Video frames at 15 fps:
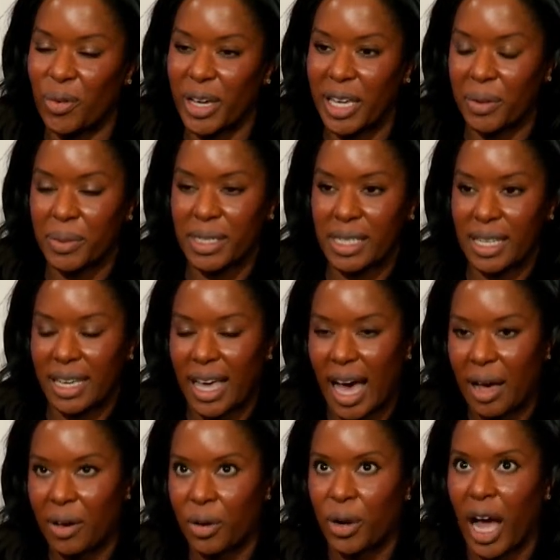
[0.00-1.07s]

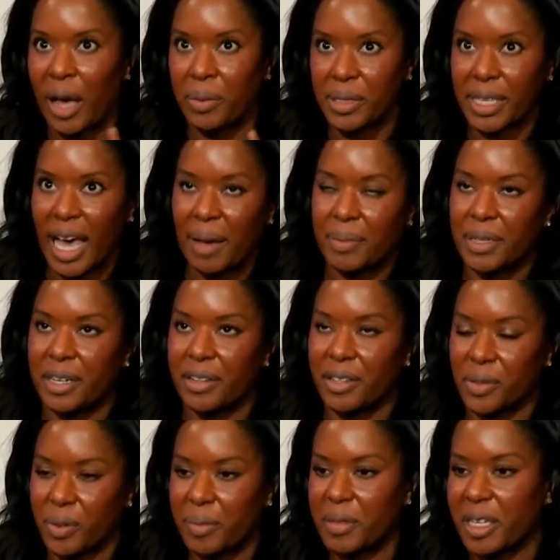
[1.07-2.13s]
I was captain of
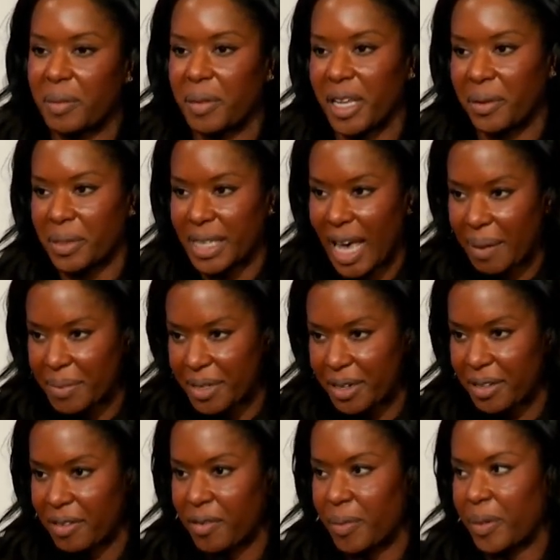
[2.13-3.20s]
the swim team and he was
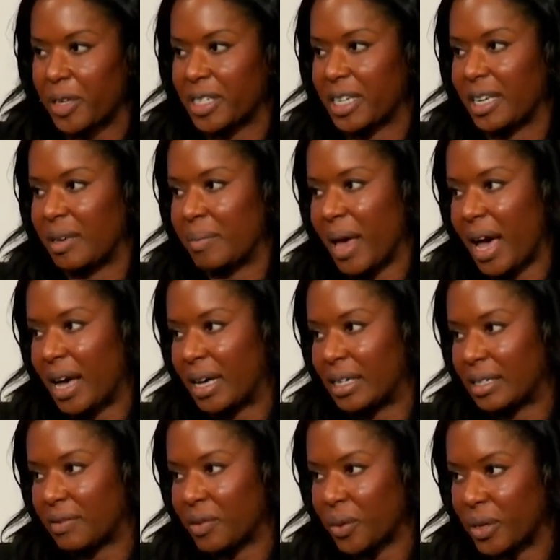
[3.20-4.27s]
captain of the football team
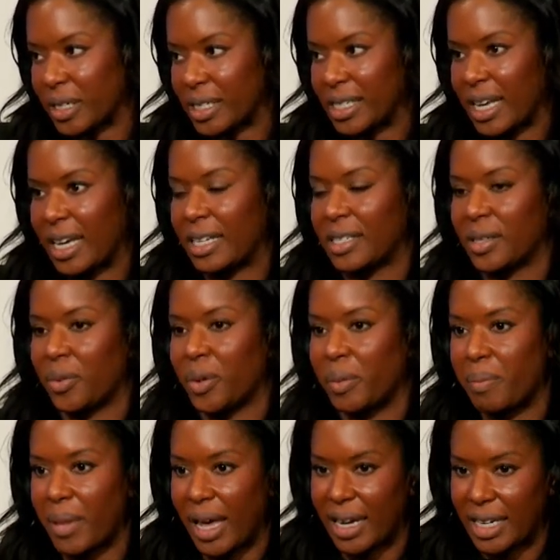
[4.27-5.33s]
at Florida State. And so we
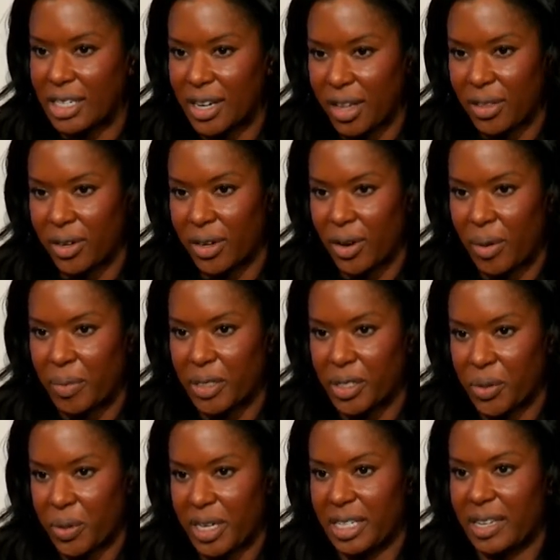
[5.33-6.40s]
met each other
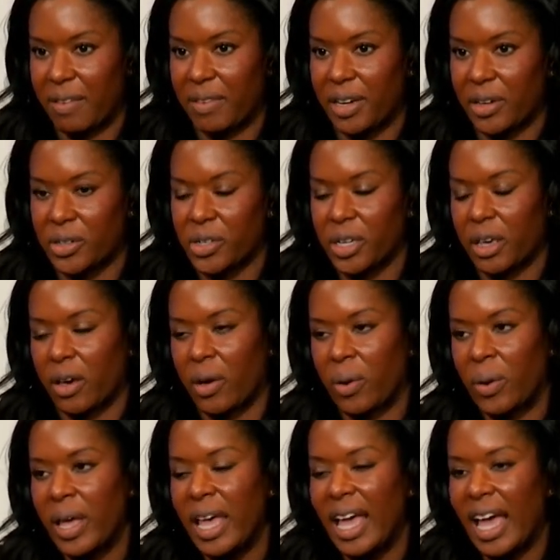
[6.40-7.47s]
almost 27 years
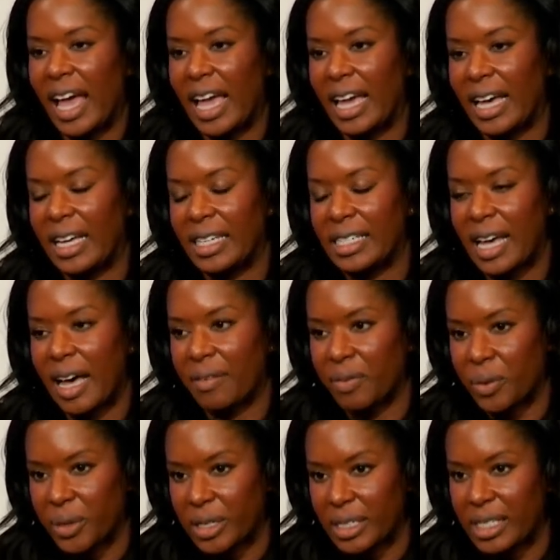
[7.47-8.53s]
ago and at
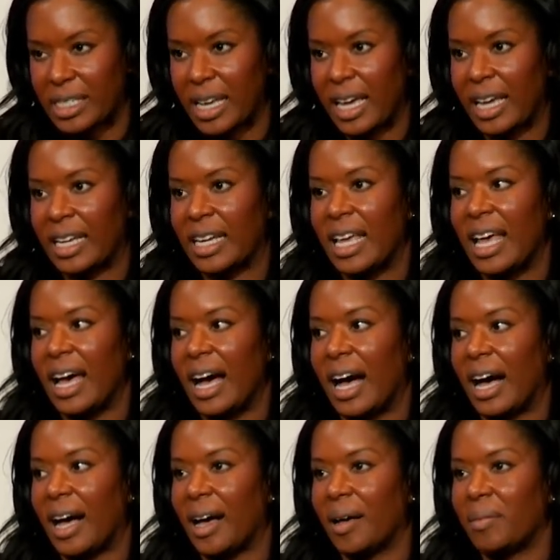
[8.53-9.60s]
Florida State.
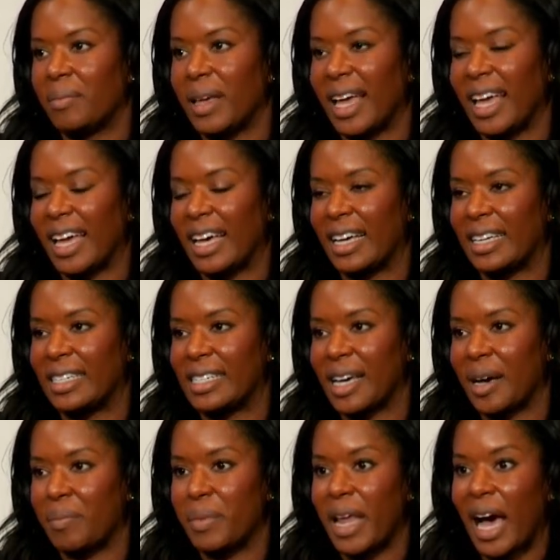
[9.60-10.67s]

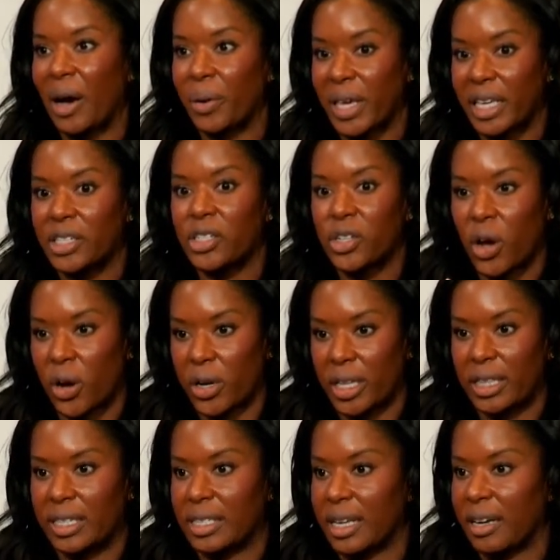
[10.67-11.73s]
Now he
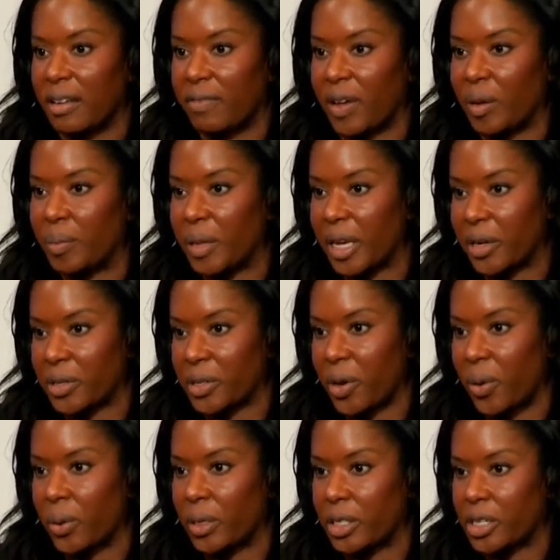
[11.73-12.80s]
started this NFL Players
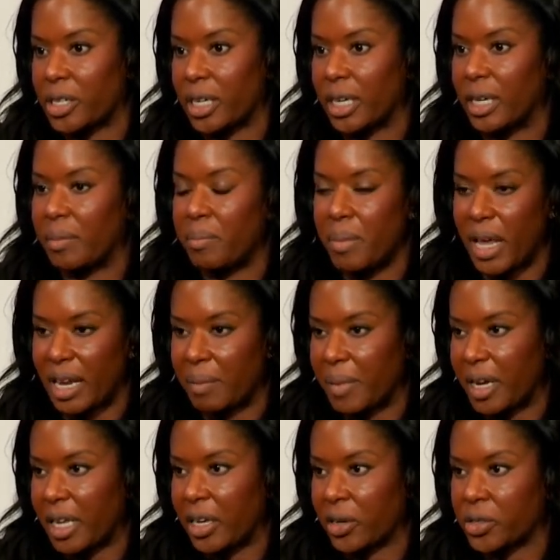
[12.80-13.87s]
Coalition many,
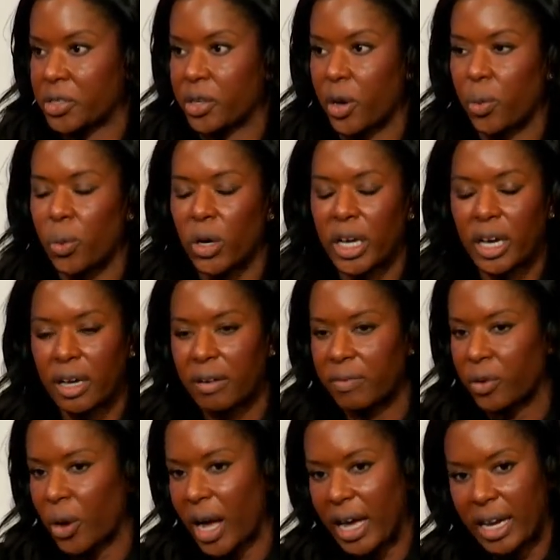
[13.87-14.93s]
many years ago, working on a
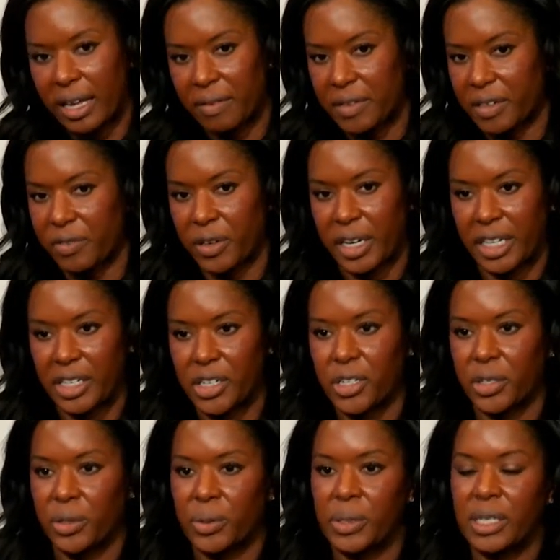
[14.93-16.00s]
variety of different
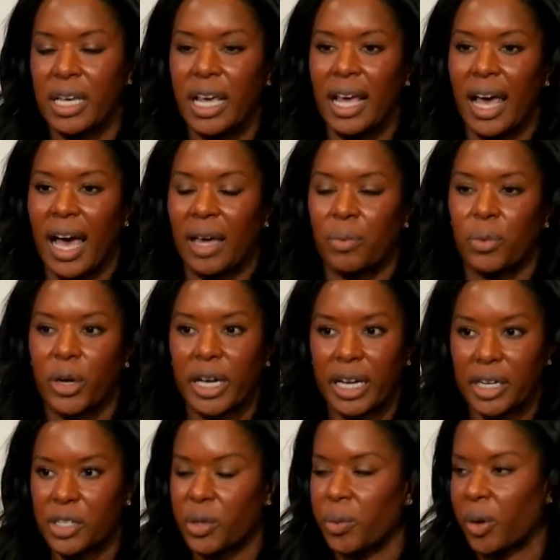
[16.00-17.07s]
issues. And we're
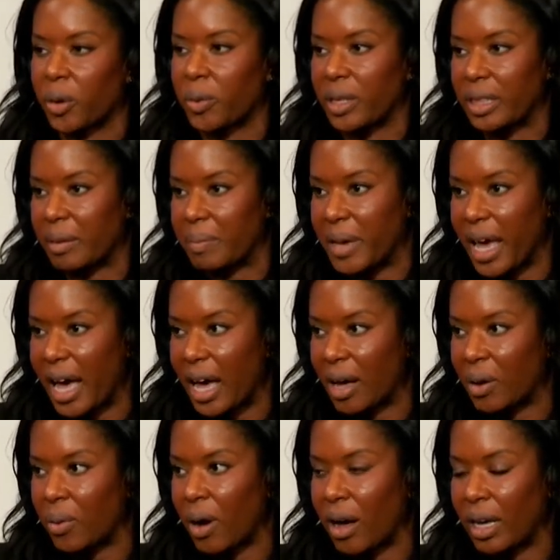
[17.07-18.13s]
getting to work with them
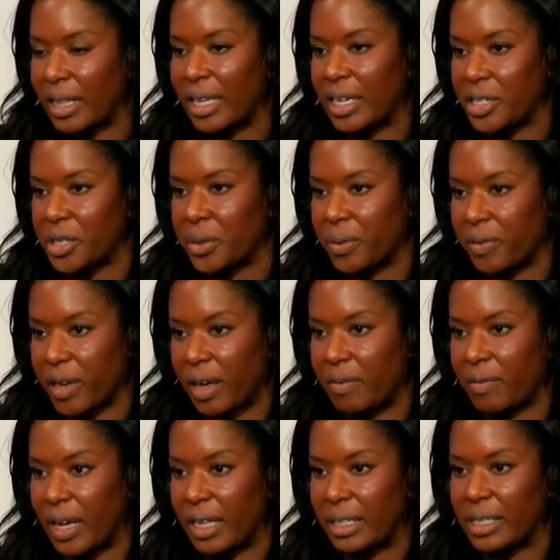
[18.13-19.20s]
now on the issue of
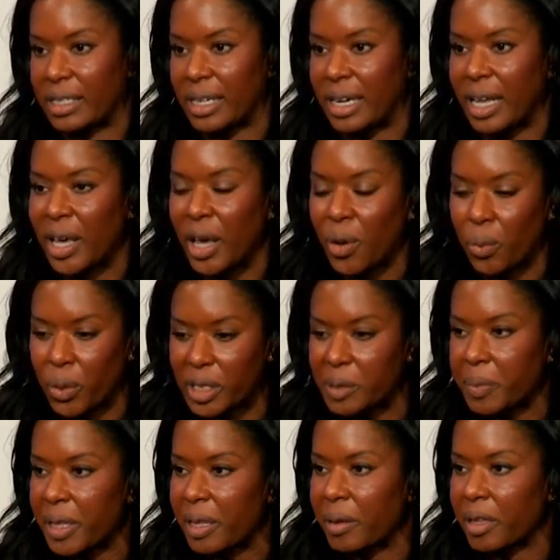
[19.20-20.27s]
gun violence. And
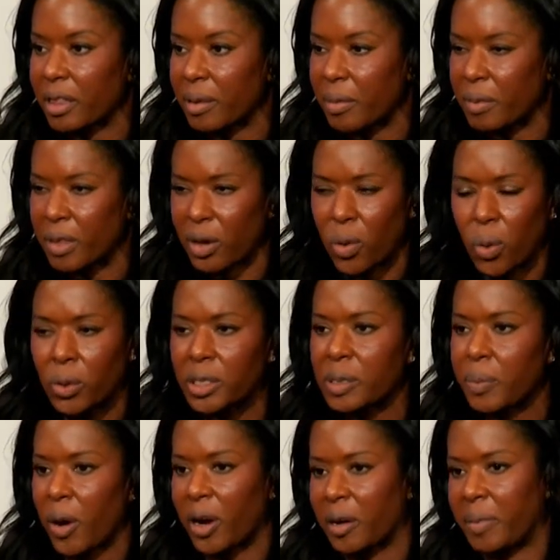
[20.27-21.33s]
what's been the
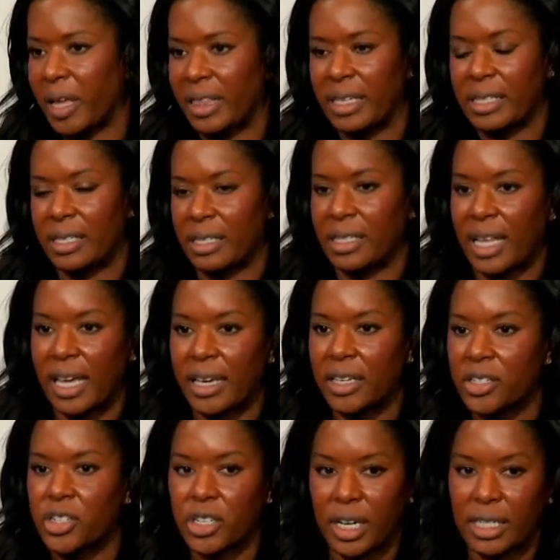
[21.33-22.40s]
coolest part about this is they
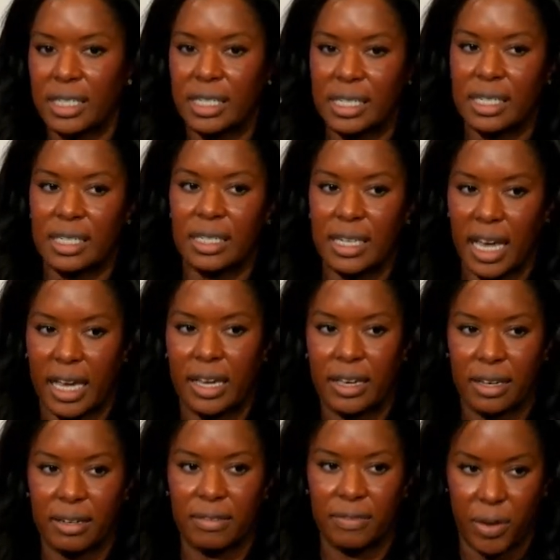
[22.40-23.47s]
could just
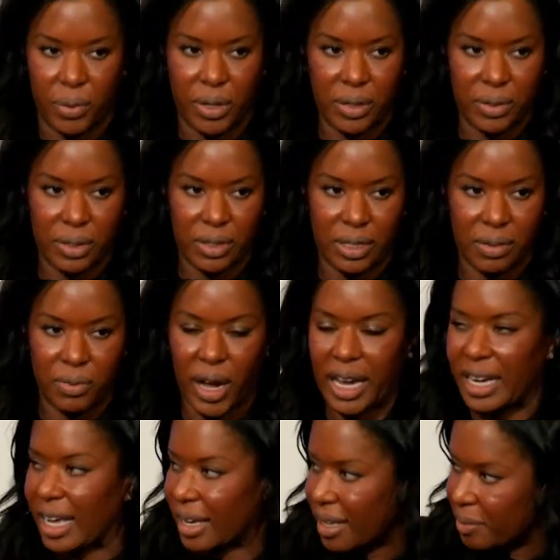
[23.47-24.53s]
take photos,
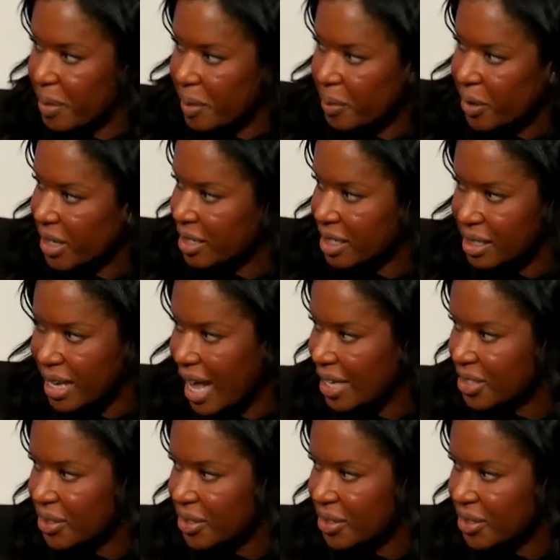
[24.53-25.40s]
right, Nneka? People could just